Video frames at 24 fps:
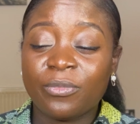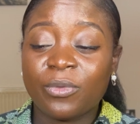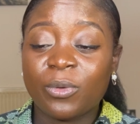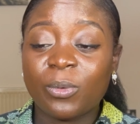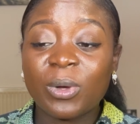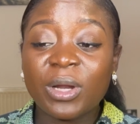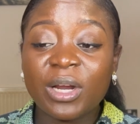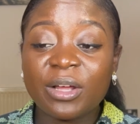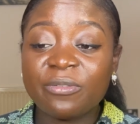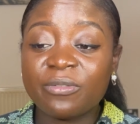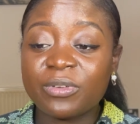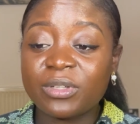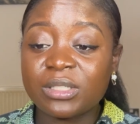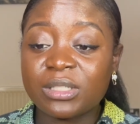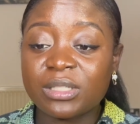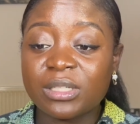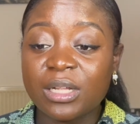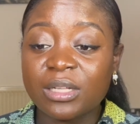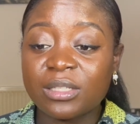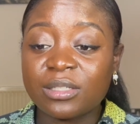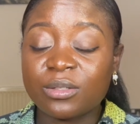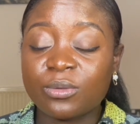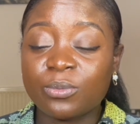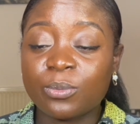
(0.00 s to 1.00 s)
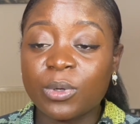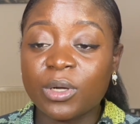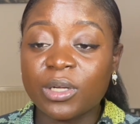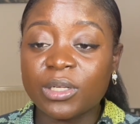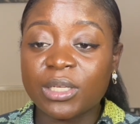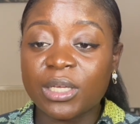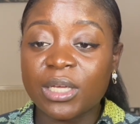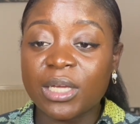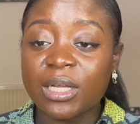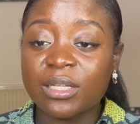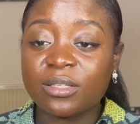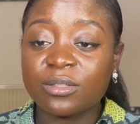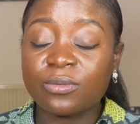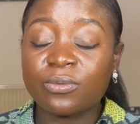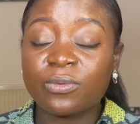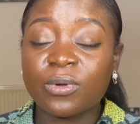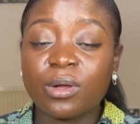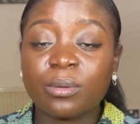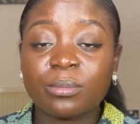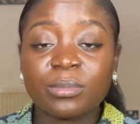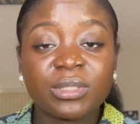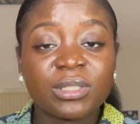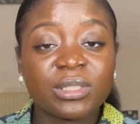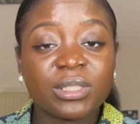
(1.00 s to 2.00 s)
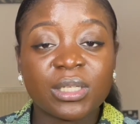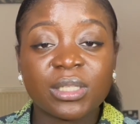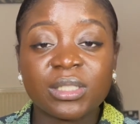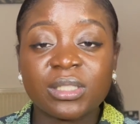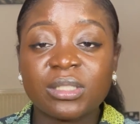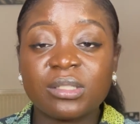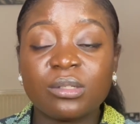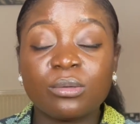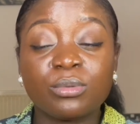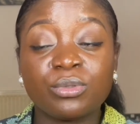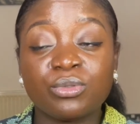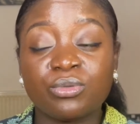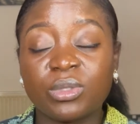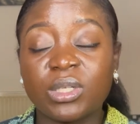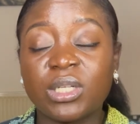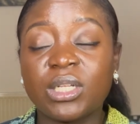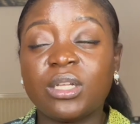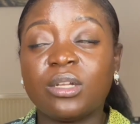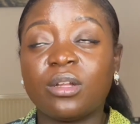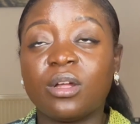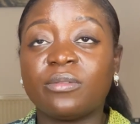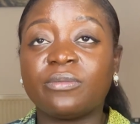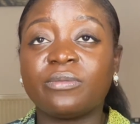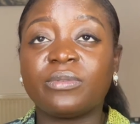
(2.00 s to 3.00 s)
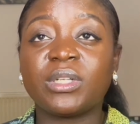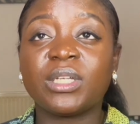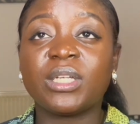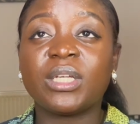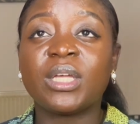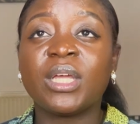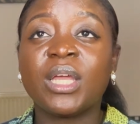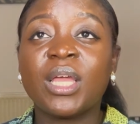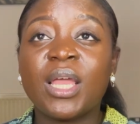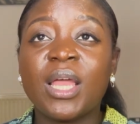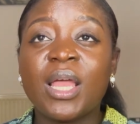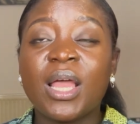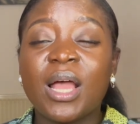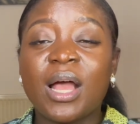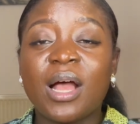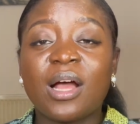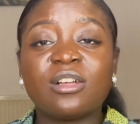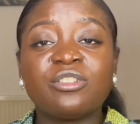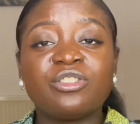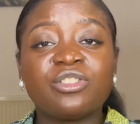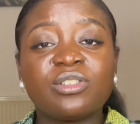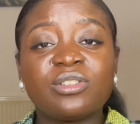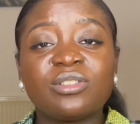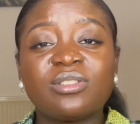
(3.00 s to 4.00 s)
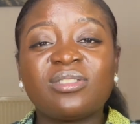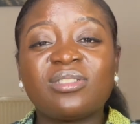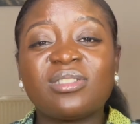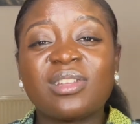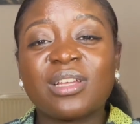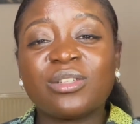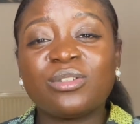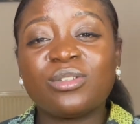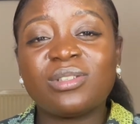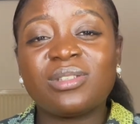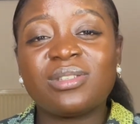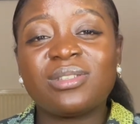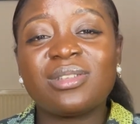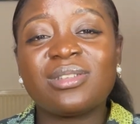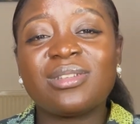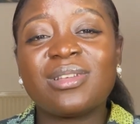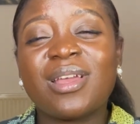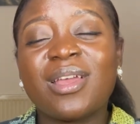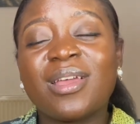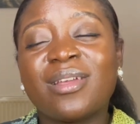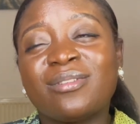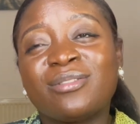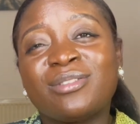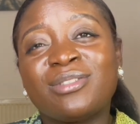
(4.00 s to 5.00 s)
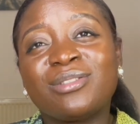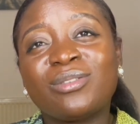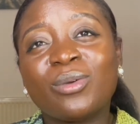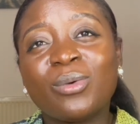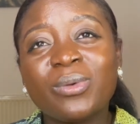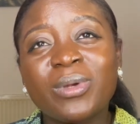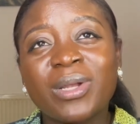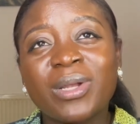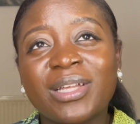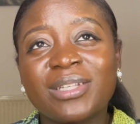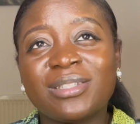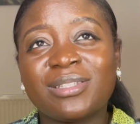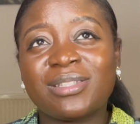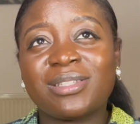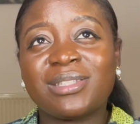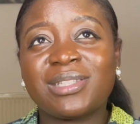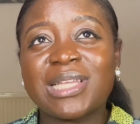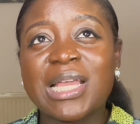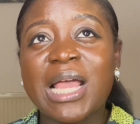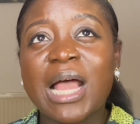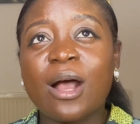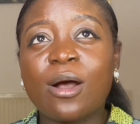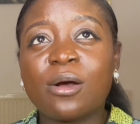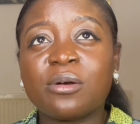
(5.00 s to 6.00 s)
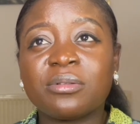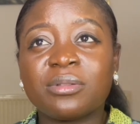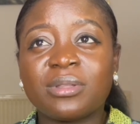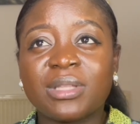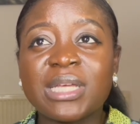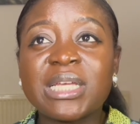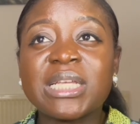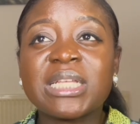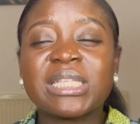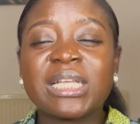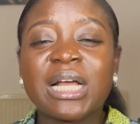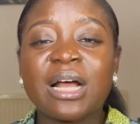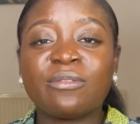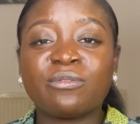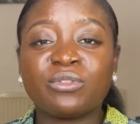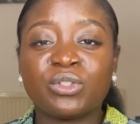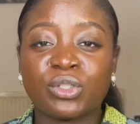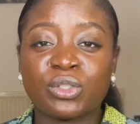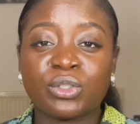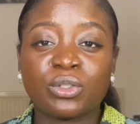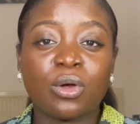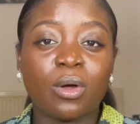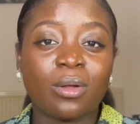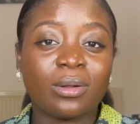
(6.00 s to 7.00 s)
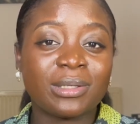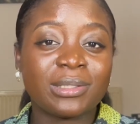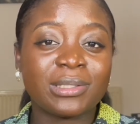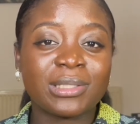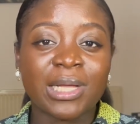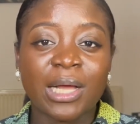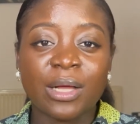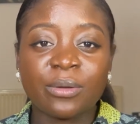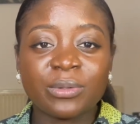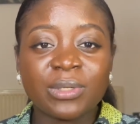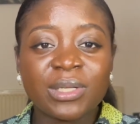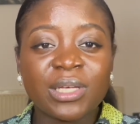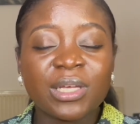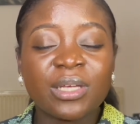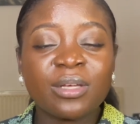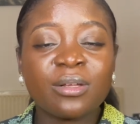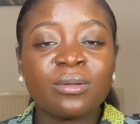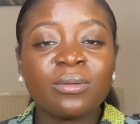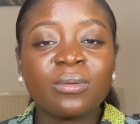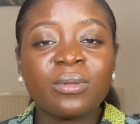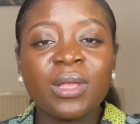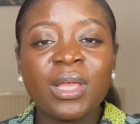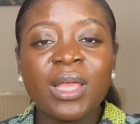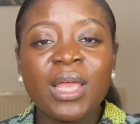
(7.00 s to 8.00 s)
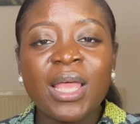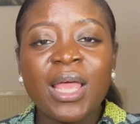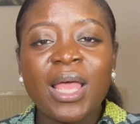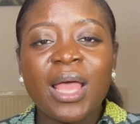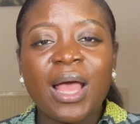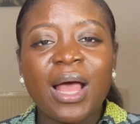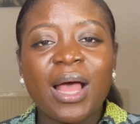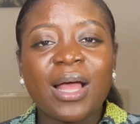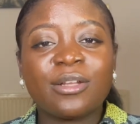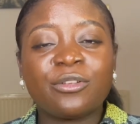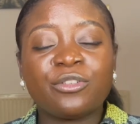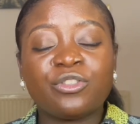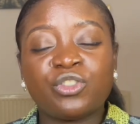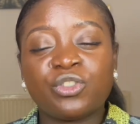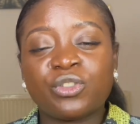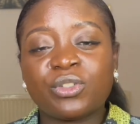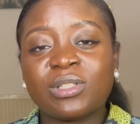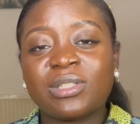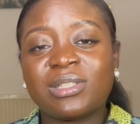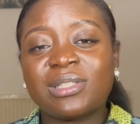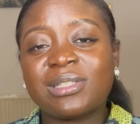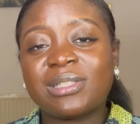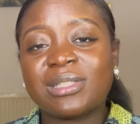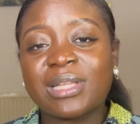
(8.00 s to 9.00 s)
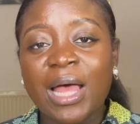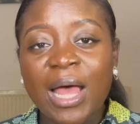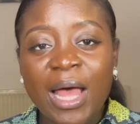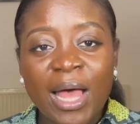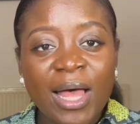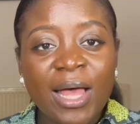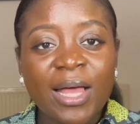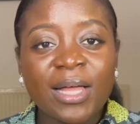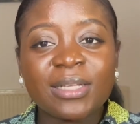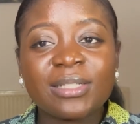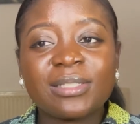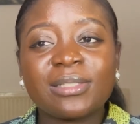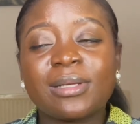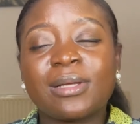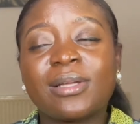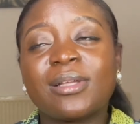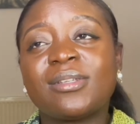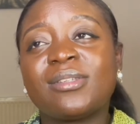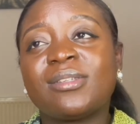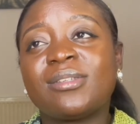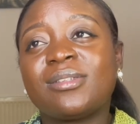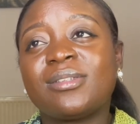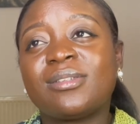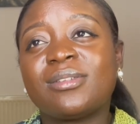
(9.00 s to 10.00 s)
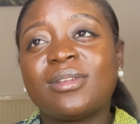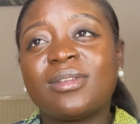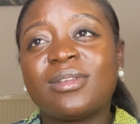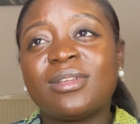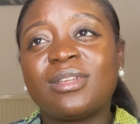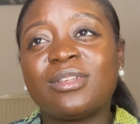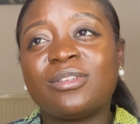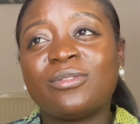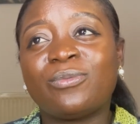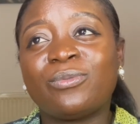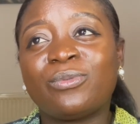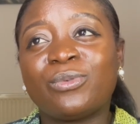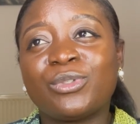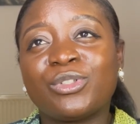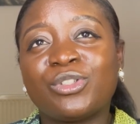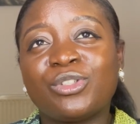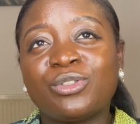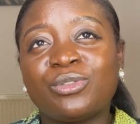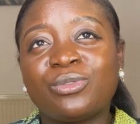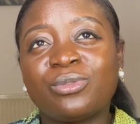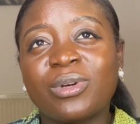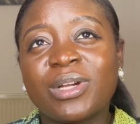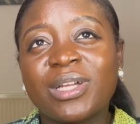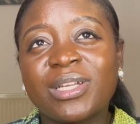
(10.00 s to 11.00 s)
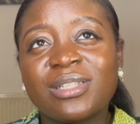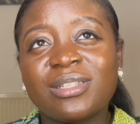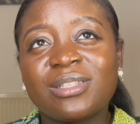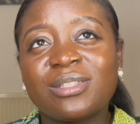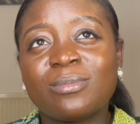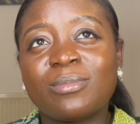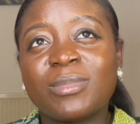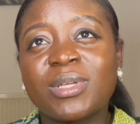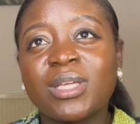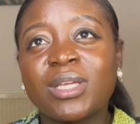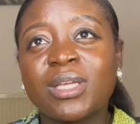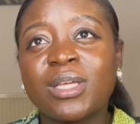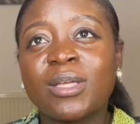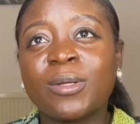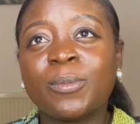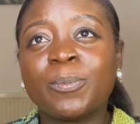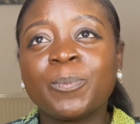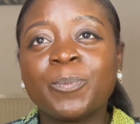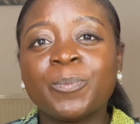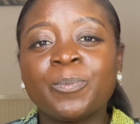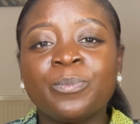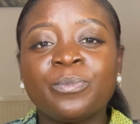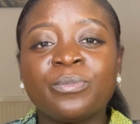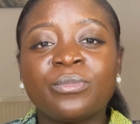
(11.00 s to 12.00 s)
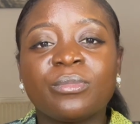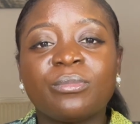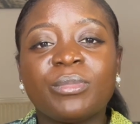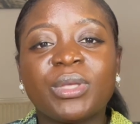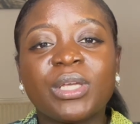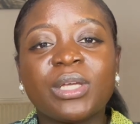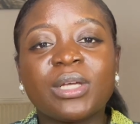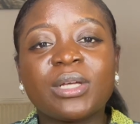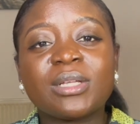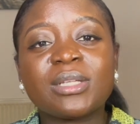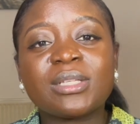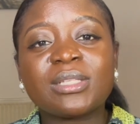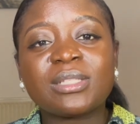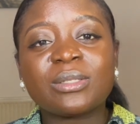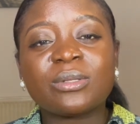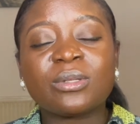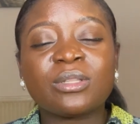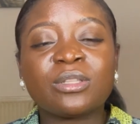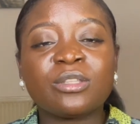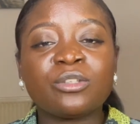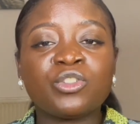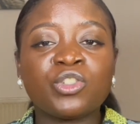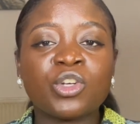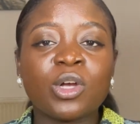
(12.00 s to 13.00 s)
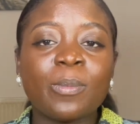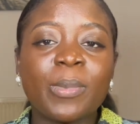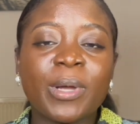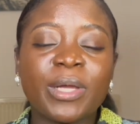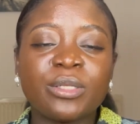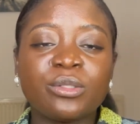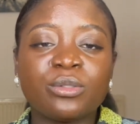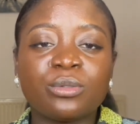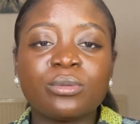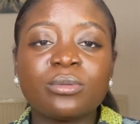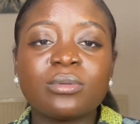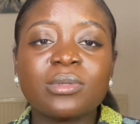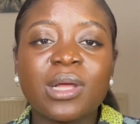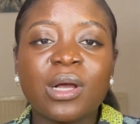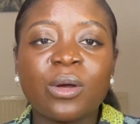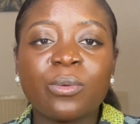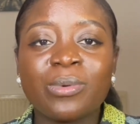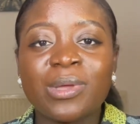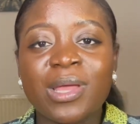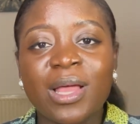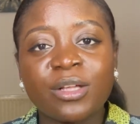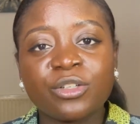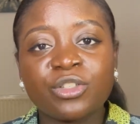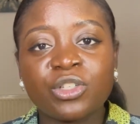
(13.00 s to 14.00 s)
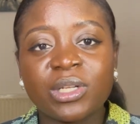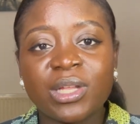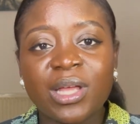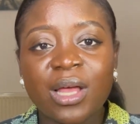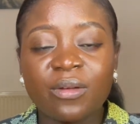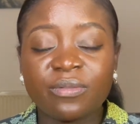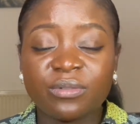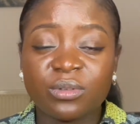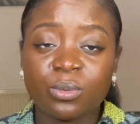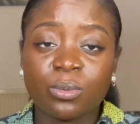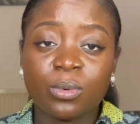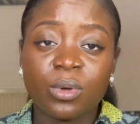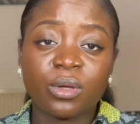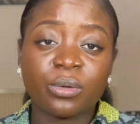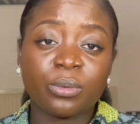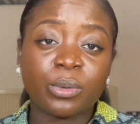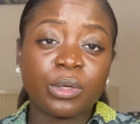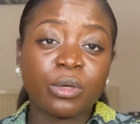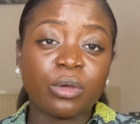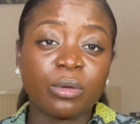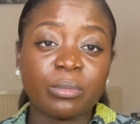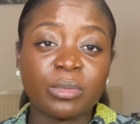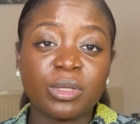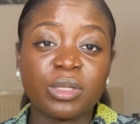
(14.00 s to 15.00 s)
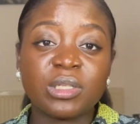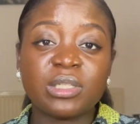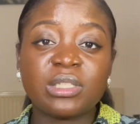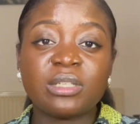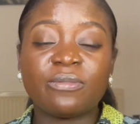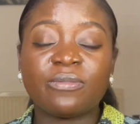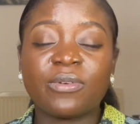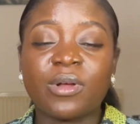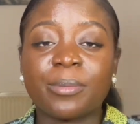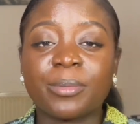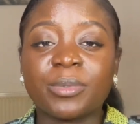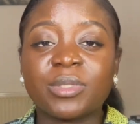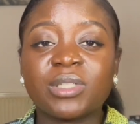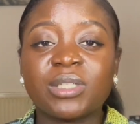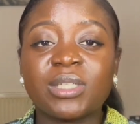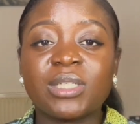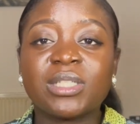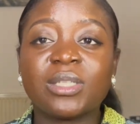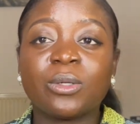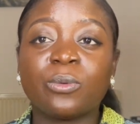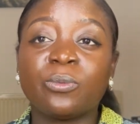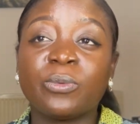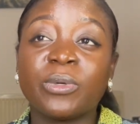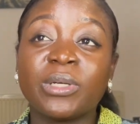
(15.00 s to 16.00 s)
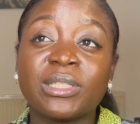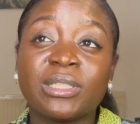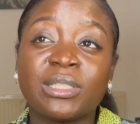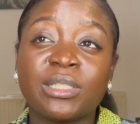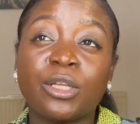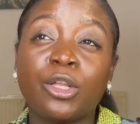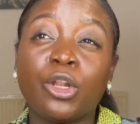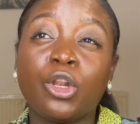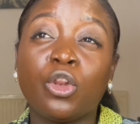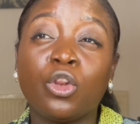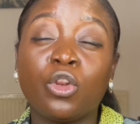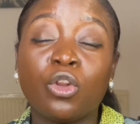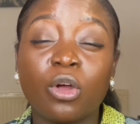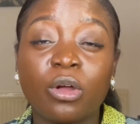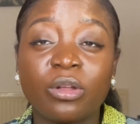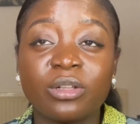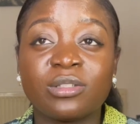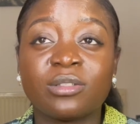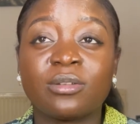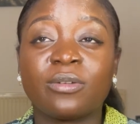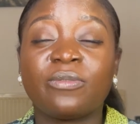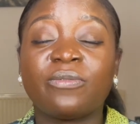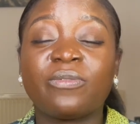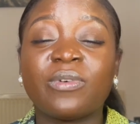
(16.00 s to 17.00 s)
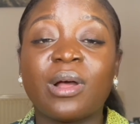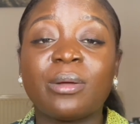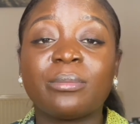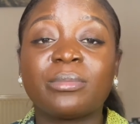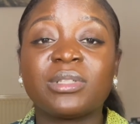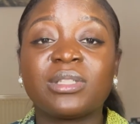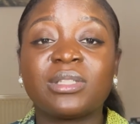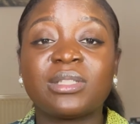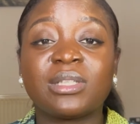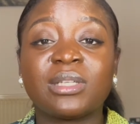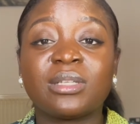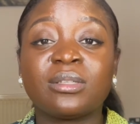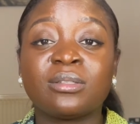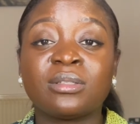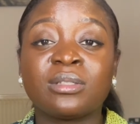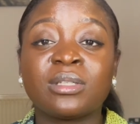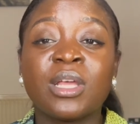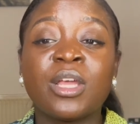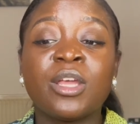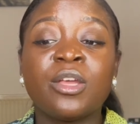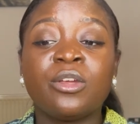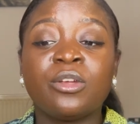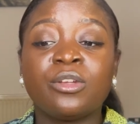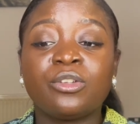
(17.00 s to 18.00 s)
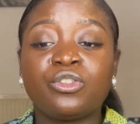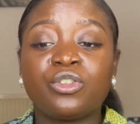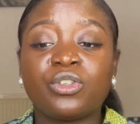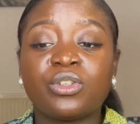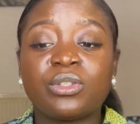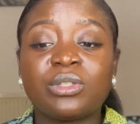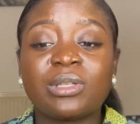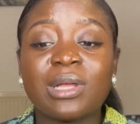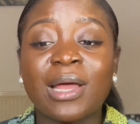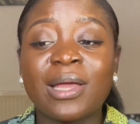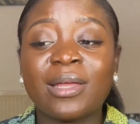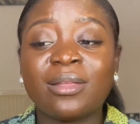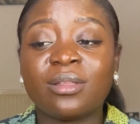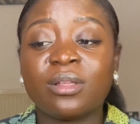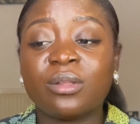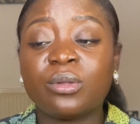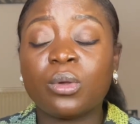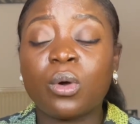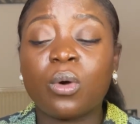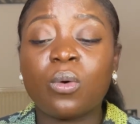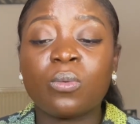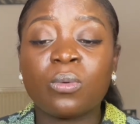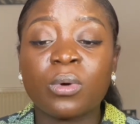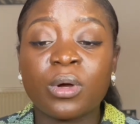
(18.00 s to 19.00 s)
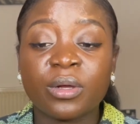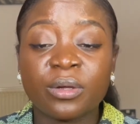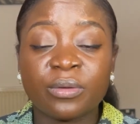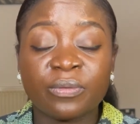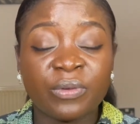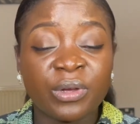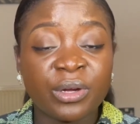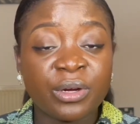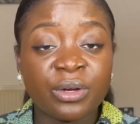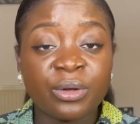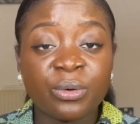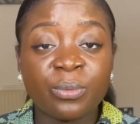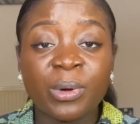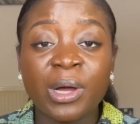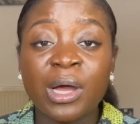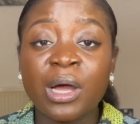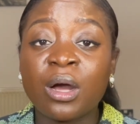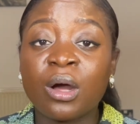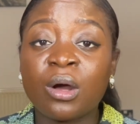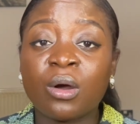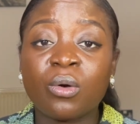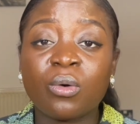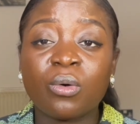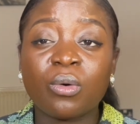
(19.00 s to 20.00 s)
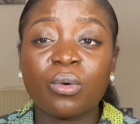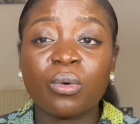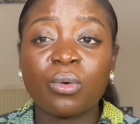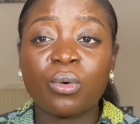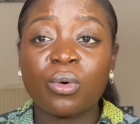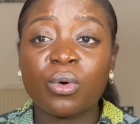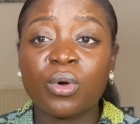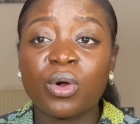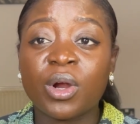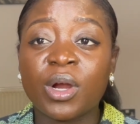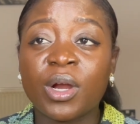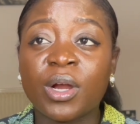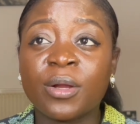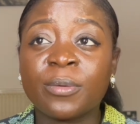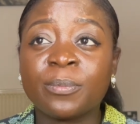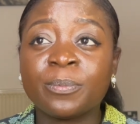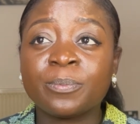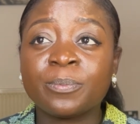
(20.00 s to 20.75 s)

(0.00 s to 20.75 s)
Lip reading: when I first started working as a pharmacist. It was really lovely. I just don't to see how things have just gone downhill, and it's just sad and it frustrates me, because the job I do now, we actually have to work with community pharmacies, and we're seeing lots of pharmacies just either not work very well or